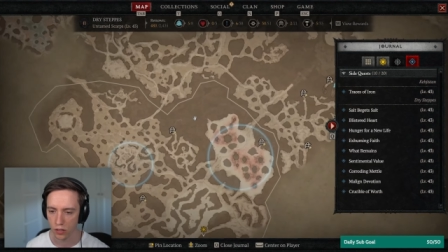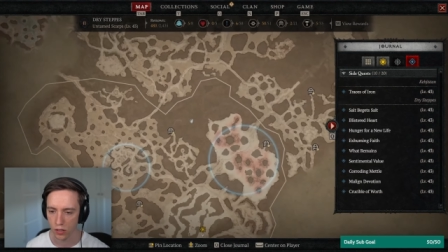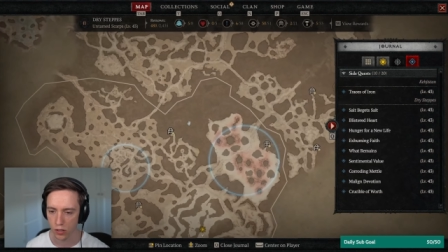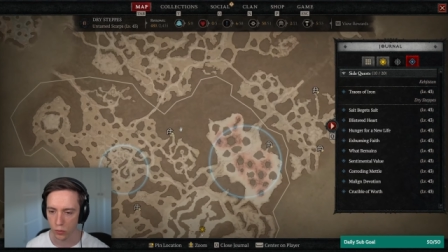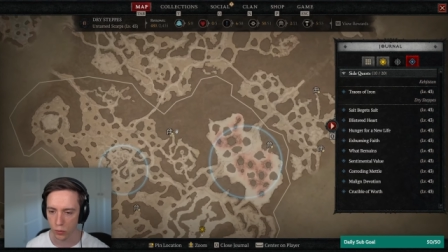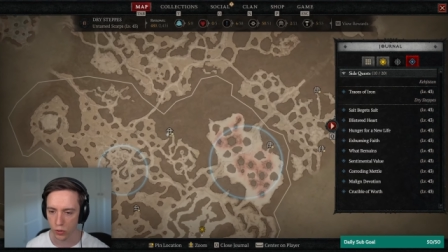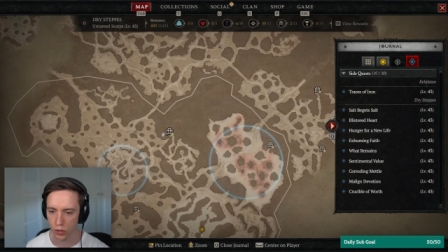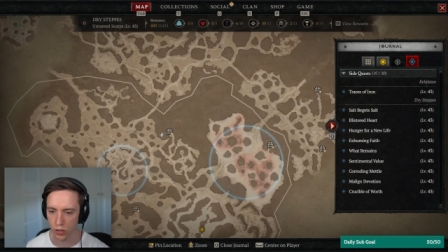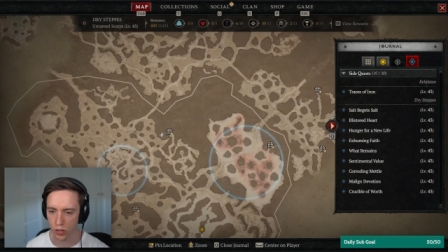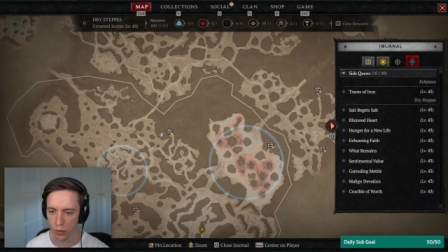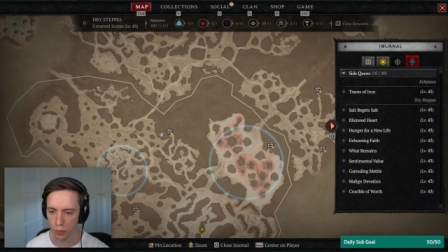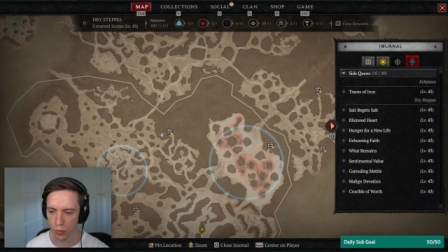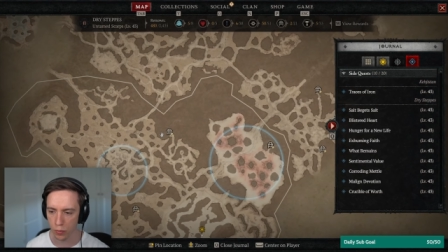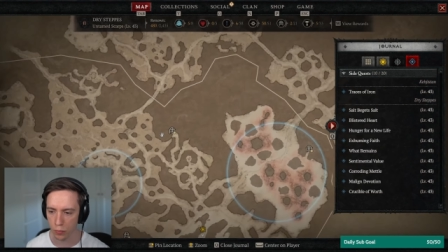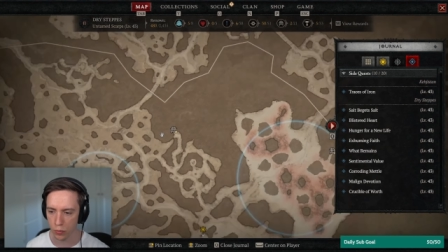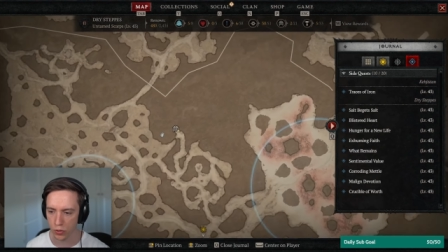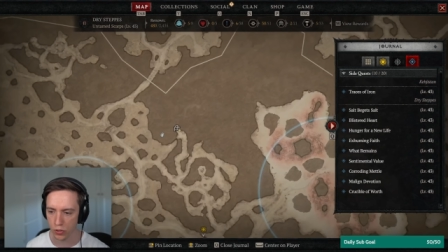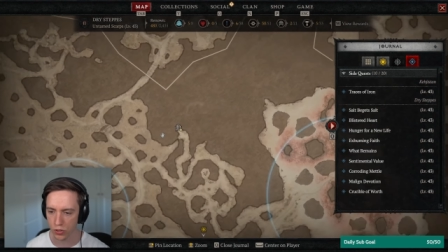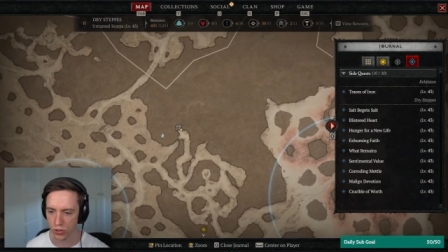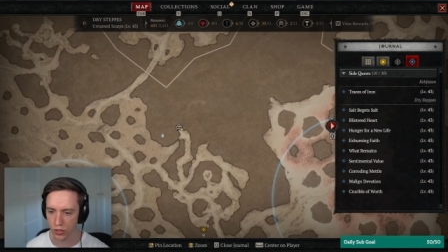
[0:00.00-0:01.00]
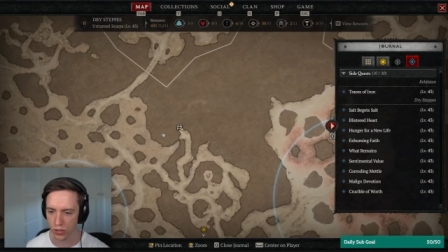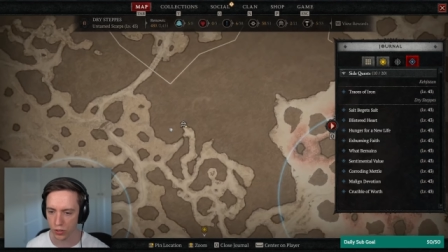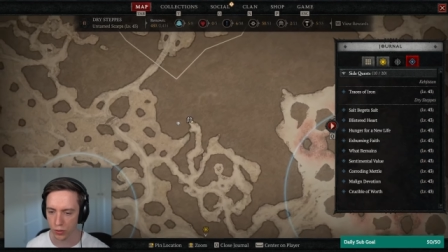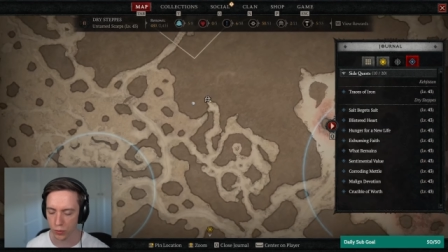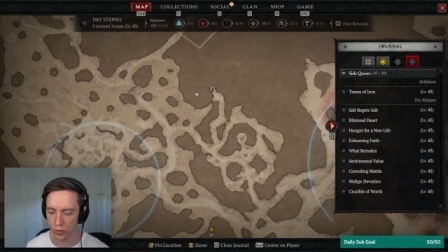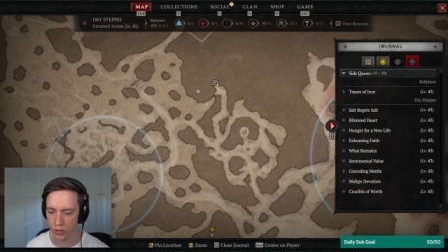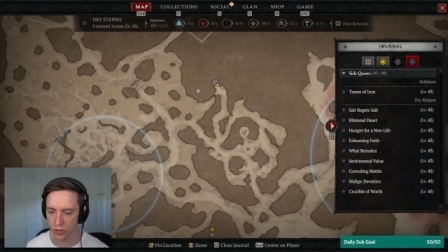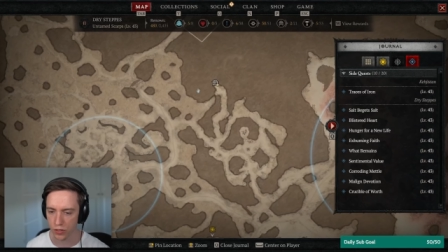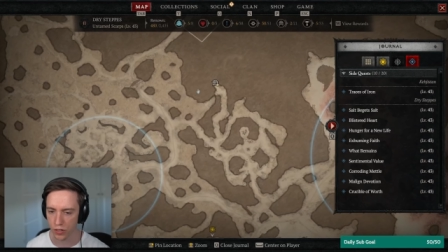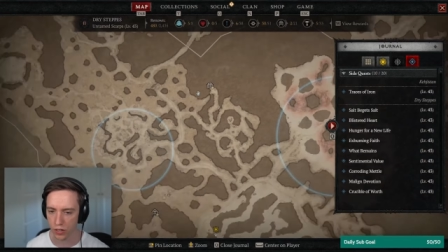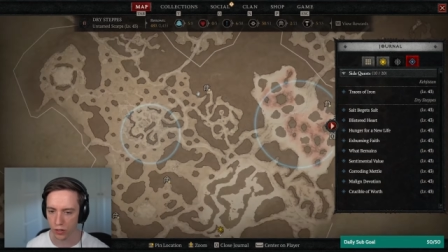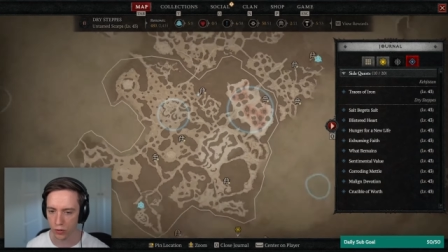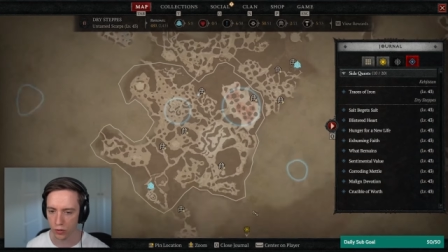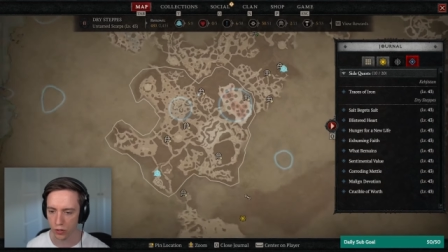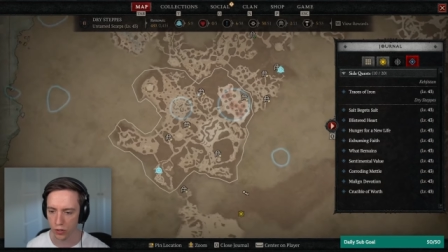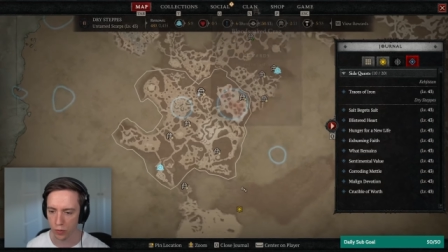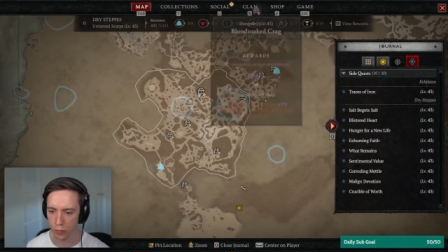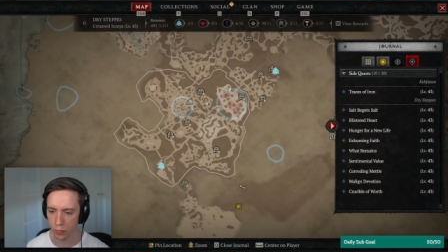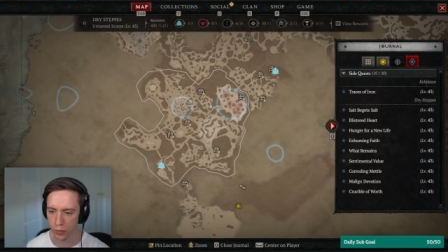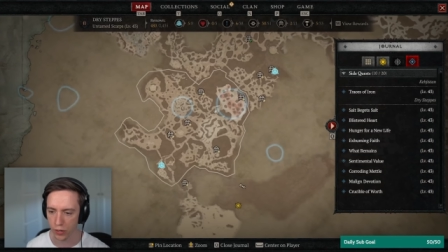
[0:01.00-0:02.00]
There were a couple more side quests that I
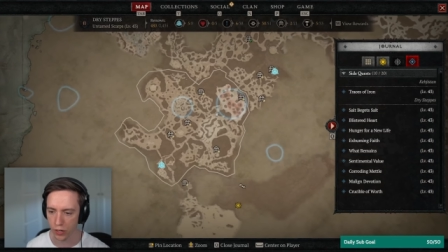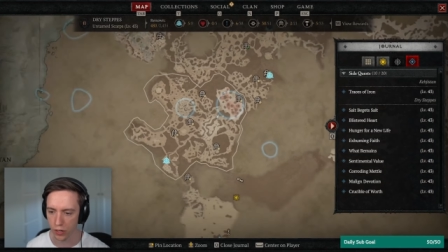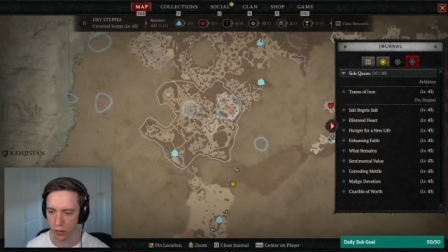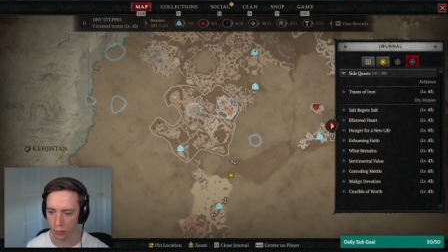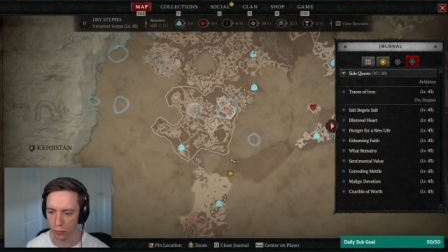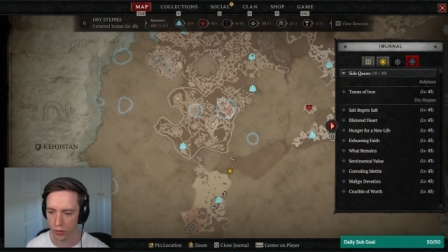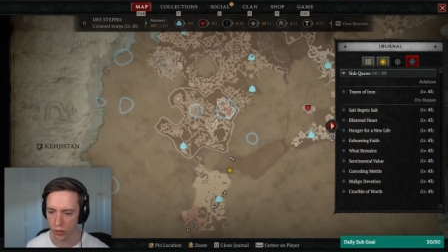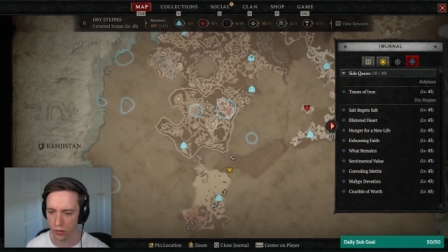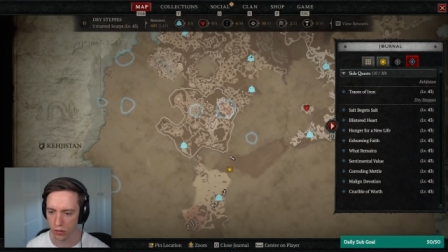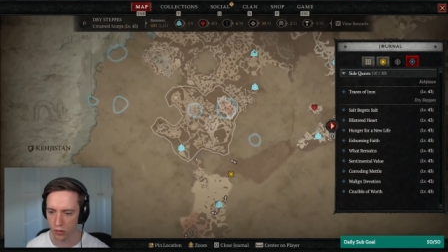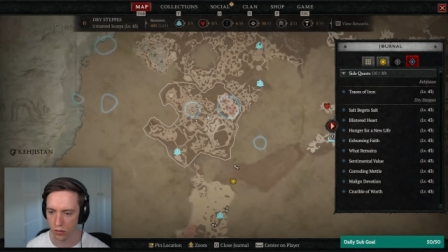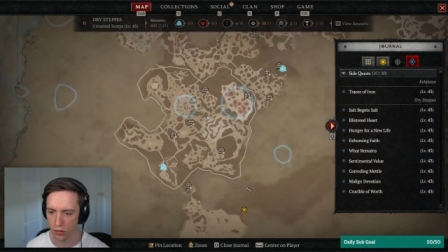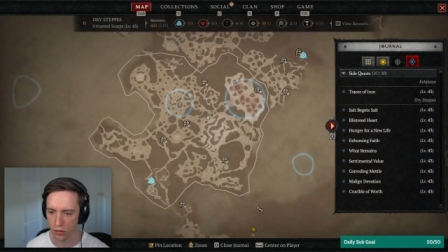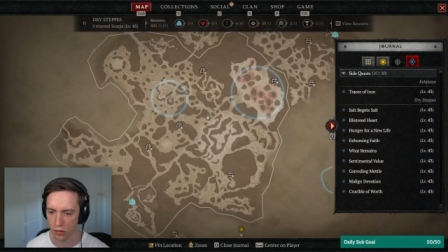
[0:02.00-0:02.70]
could go pick up, no?